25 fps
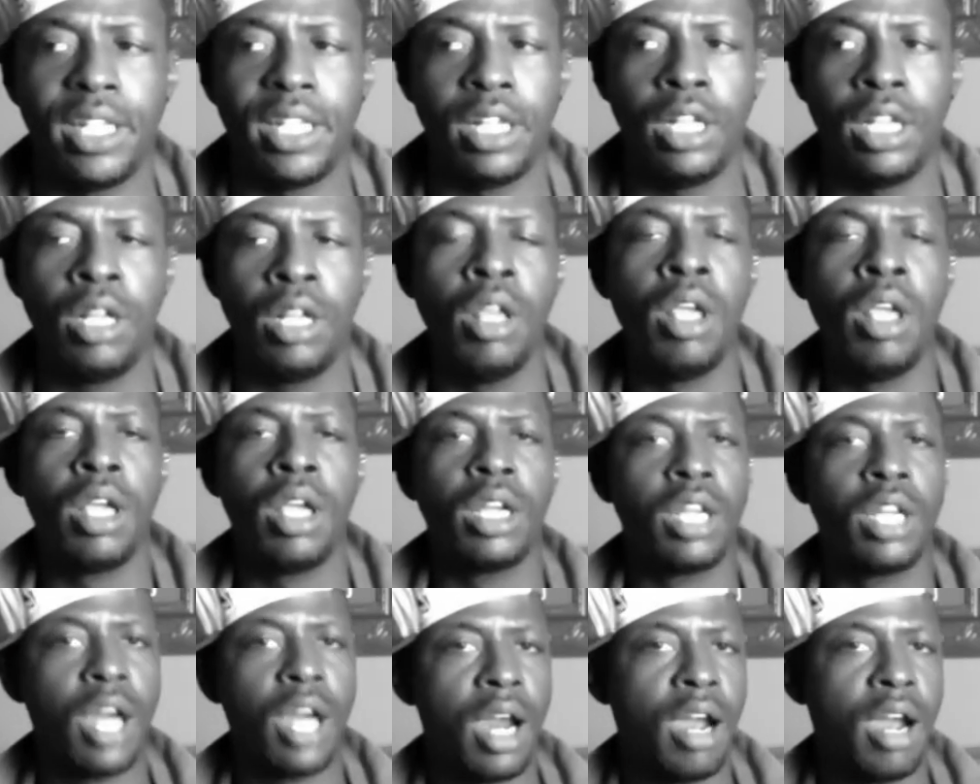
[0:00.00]
the
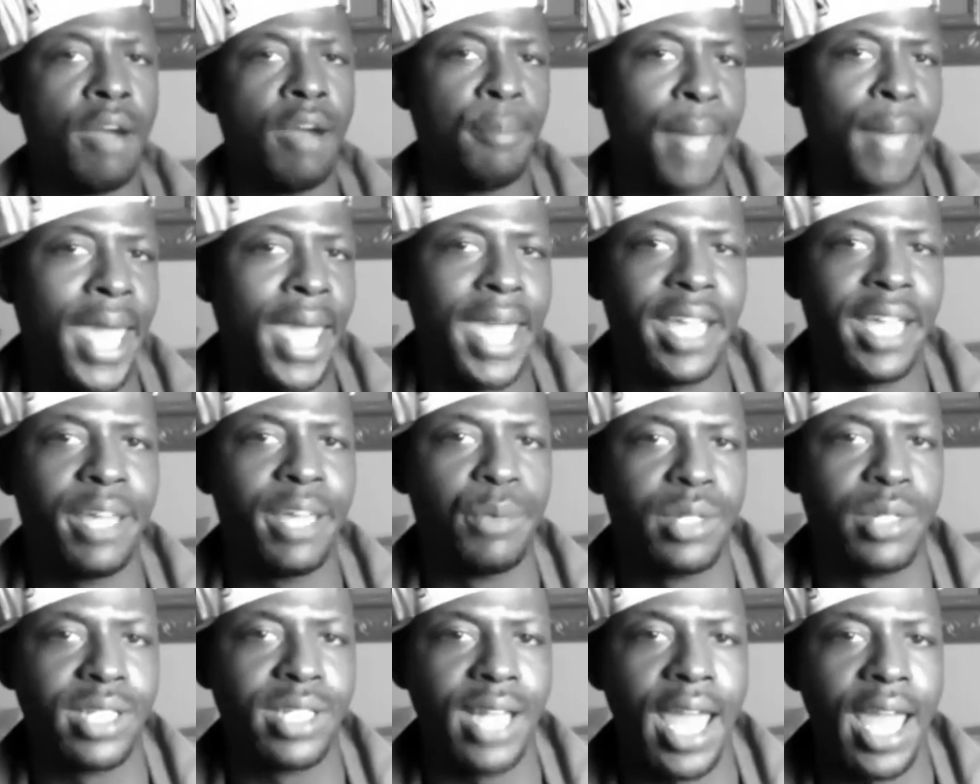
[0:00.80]
girl Maggie
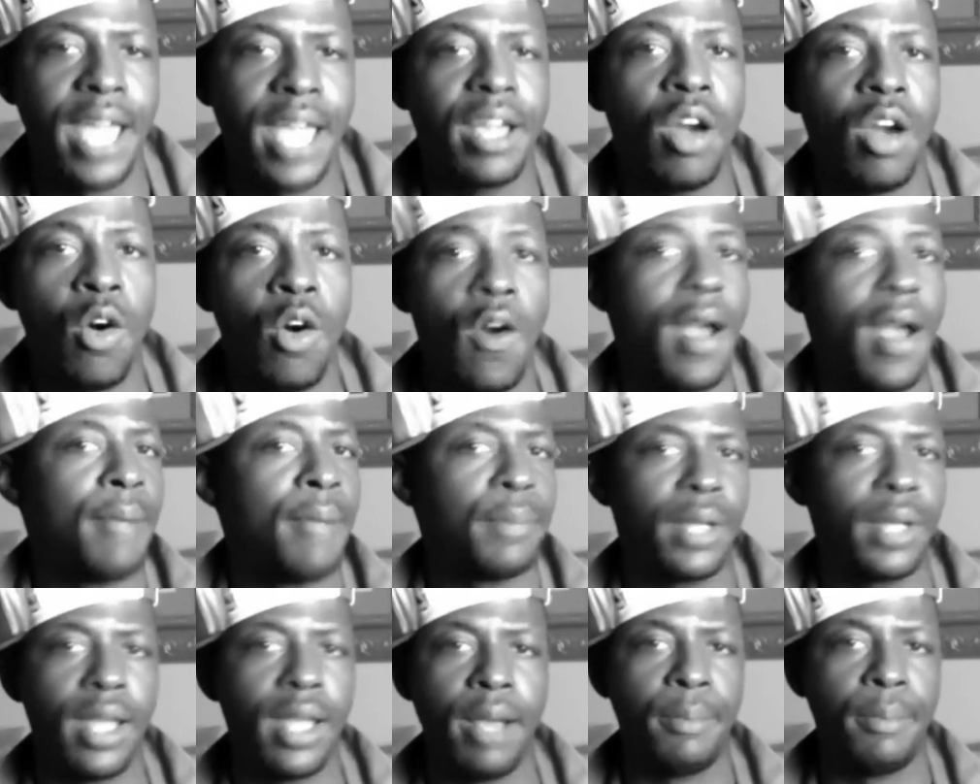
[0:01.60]
was like, oh,
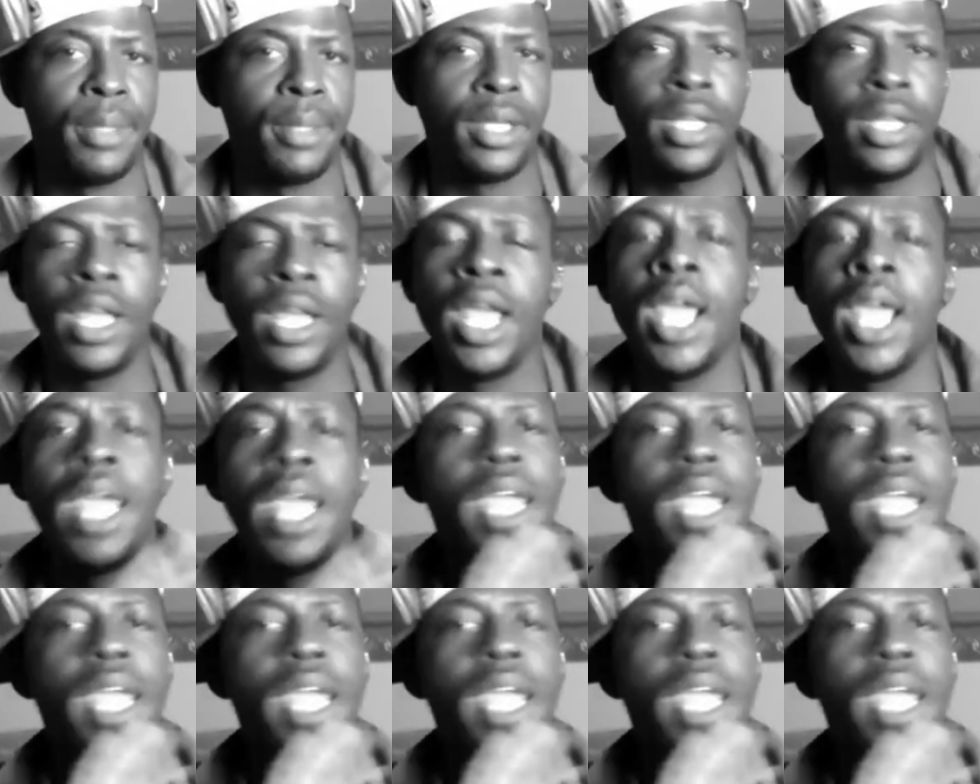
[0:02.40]
I'm coming.